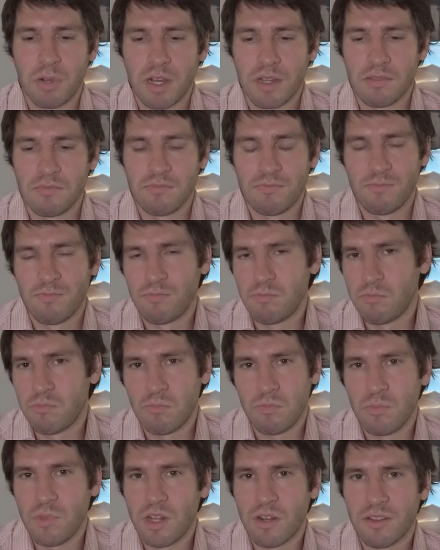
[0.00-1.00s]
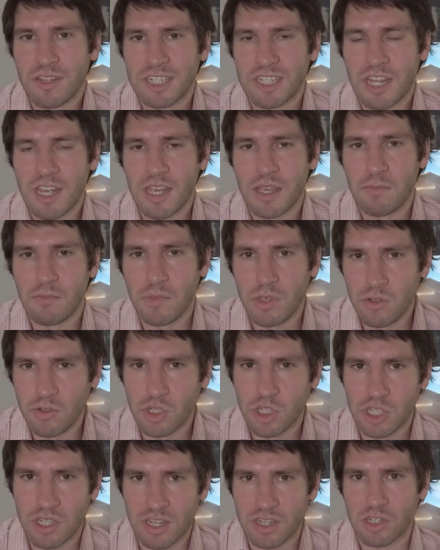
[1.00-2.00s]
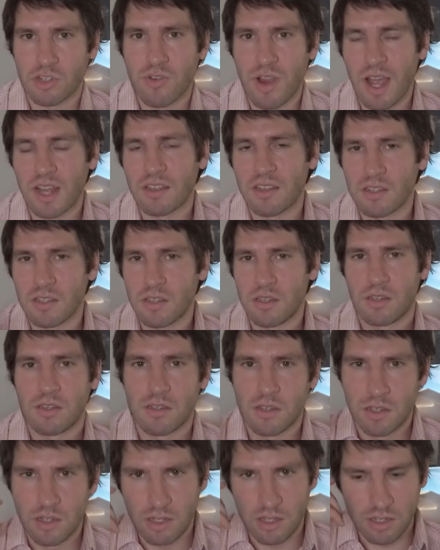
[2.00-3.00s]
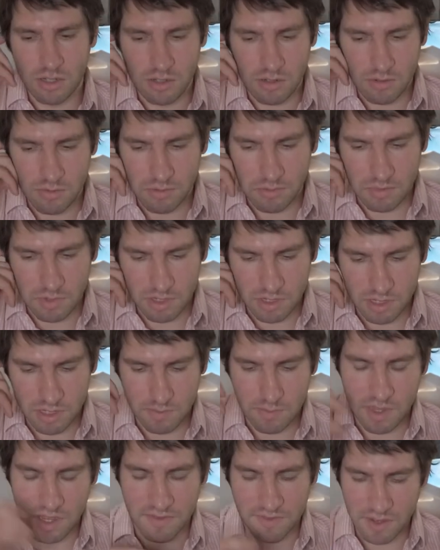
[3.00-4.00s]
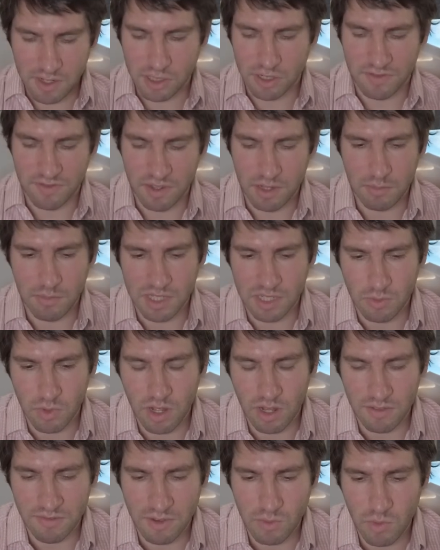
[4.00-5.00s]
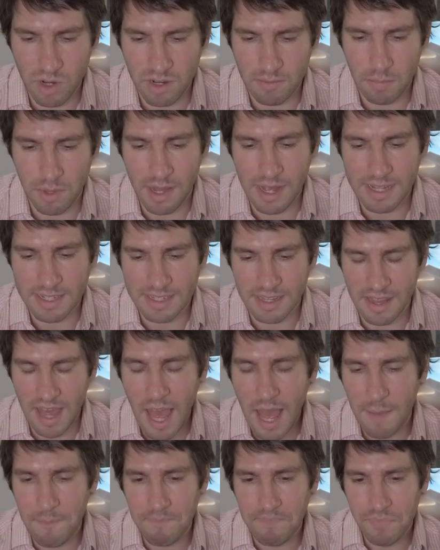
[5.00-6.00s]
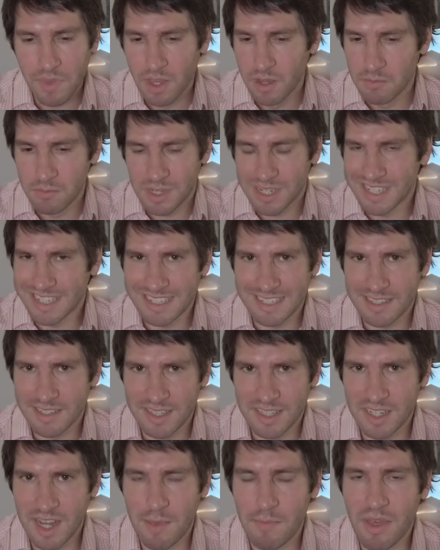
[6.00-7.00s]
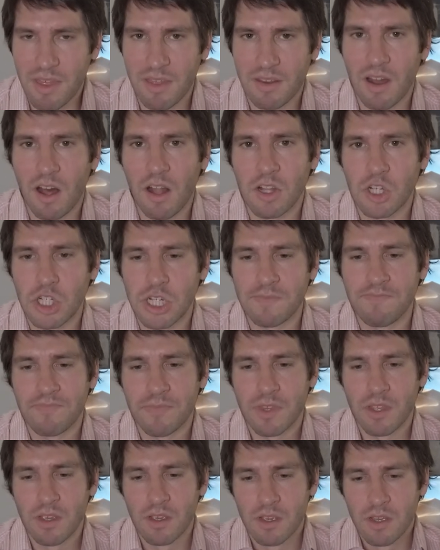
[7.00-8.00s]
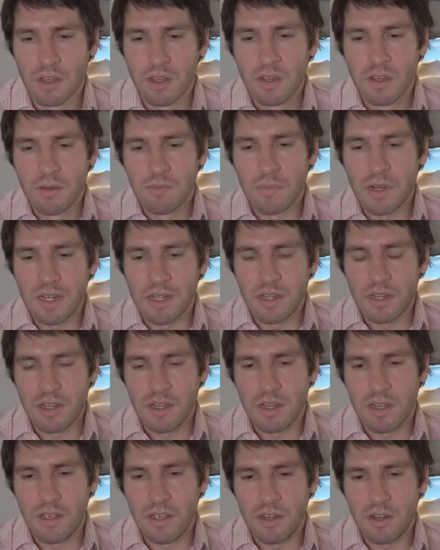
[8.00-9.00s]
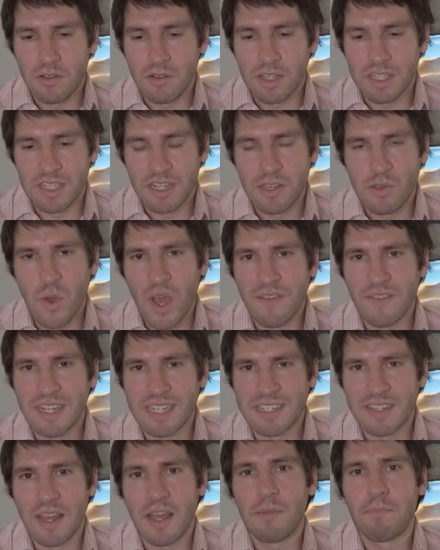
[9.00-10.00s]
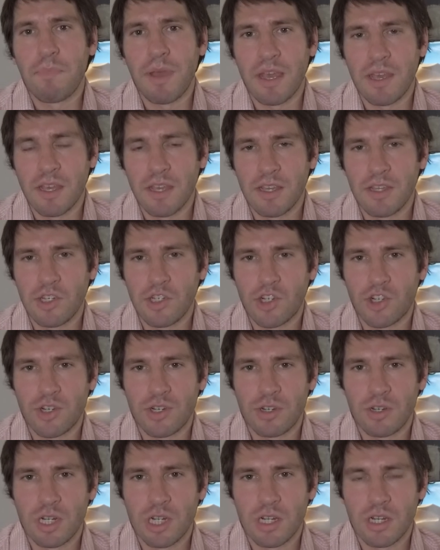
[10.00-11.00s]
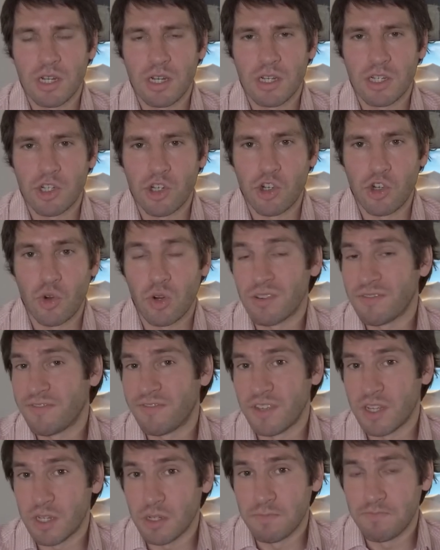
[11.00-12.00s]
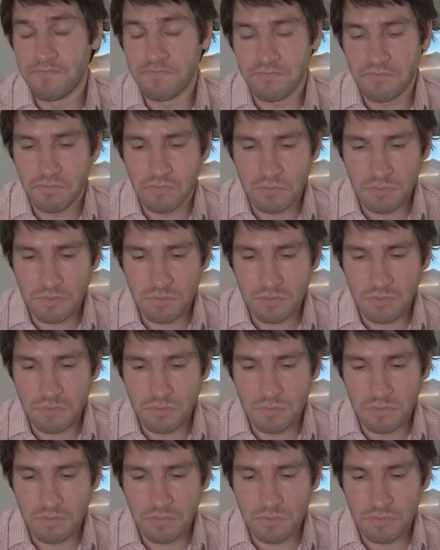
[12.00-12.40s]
but you know, the same, you just extract it to, to be a feature film as well if you want to apply it to that because it's the same methodology. But, you know, let's say you have a 10 page uh, short film